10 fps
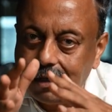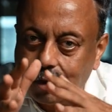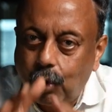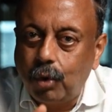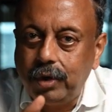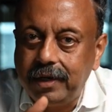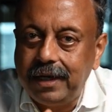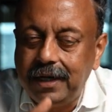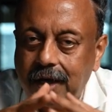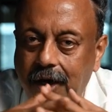code
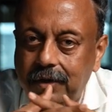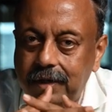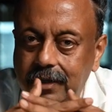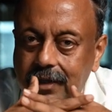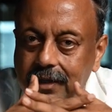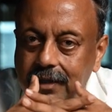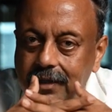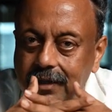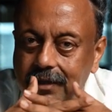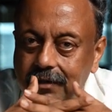in our
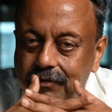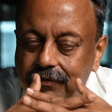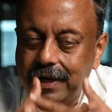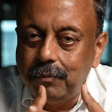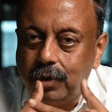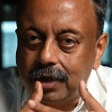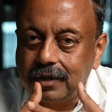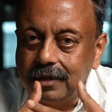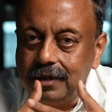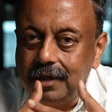framework.